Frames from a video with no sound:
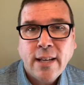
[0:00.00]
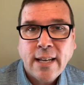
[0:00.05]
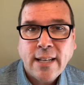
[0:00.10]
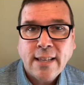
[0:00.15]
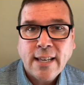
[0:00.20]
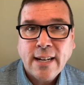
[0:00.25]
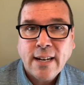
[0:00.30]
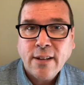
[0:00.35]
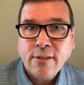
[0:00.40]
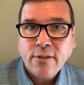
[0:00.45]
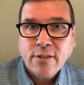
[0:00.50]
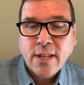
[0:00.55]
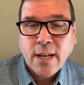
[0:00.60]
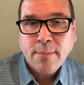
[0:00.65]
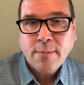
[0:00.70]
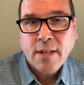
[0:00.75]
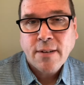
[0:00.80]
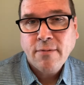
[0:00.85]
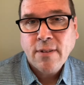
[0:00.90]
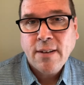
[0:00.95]
And then other
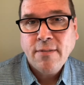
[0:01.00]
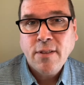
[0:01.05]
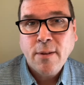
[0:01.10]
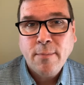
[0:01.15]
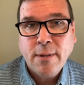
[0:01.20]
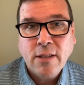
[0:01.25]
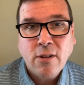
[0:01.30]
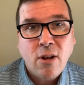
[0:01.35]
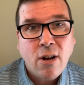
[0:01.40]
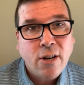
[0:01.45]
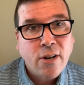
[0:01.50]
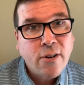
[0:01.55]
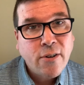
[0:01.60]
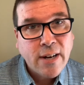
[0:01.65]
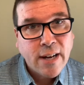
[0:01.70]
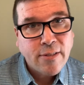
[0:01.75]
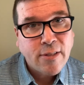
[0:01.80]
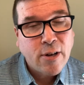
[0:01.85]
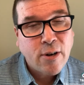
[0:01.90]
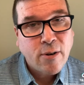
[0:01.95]
times I've left them in longer
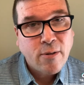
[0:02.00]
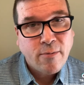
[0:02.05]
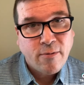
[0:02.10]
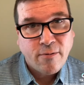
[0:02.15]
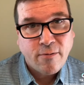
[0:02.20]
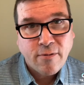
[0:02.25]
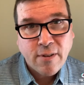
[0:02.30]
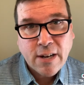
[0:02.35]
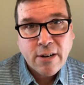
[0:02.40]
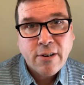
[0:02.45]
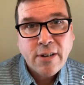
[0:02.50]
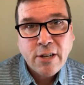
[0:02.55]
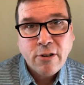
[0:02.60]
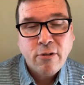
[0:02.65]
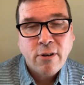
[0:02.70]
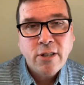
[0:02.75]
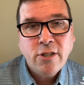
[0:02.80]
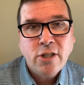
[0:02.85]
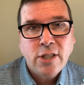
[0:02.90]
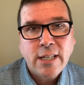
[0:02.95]
and they're very
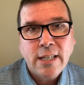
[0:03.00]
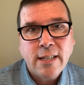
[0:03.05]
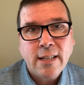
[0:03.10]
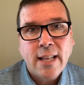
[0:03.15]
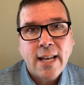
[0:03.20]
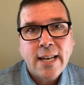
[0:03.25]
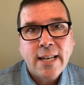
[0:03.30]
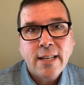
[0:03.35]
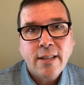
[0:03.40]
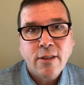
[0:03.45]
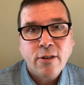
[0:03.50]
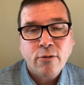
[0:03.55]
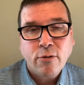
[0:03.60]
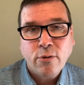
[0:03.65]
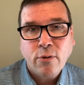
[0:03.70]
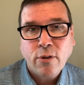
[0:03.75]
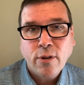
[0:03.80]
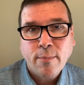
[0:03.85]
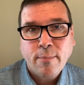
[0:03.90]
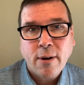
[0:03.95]
crunchy, like the
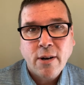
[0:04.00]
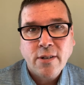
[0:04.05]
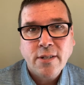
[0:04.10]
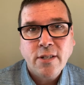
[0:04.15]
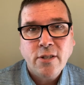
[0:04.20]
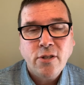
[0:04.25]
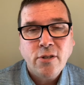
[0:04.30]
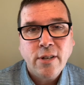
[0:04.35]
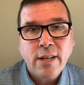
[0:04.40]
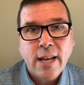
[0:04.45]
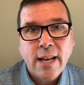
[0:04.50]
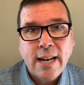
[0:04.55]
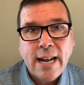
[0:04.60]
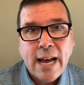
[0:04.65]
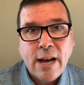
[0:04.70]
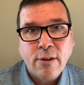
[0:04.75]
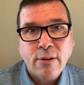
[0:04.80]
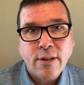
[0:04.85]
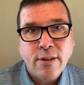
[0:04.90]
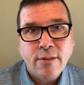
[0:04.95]
granola bars that you get
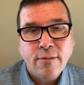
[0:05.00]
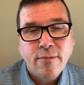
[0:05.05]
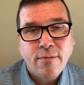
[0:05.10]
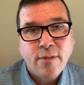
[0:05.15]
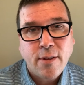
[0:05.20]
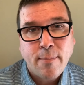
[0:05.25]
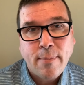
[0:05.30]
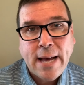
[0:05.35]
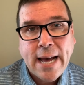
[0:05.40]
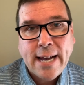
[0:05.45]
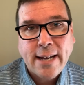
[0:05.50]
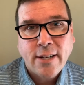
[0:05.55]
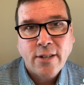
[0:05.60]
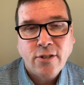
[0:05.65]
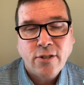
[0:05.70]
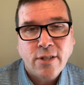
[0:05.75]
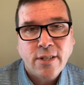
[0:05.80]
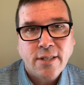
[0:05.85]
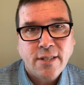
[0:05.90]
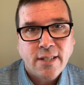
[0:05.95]
out of the
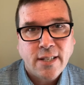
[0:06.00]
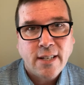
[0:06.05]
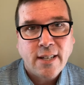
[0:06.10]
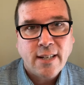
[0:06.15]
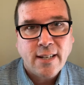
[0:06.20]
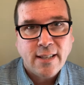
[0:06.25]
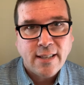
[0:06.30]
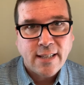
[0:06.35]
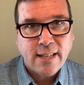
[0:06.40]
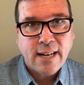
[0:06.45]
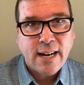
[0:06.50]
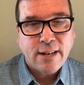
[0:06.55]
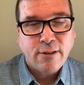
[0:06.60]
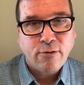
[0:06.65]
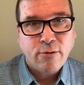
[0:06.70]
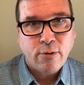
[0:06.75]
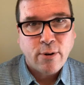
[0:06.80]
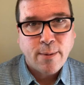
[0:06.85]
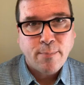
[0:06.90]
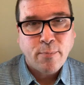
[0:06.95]
packages that I
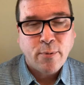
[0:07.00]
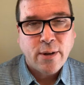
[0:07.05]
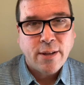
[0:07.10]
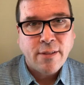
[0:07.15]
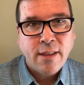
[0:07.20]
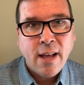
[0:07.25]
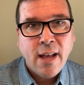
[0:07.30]
grew up with.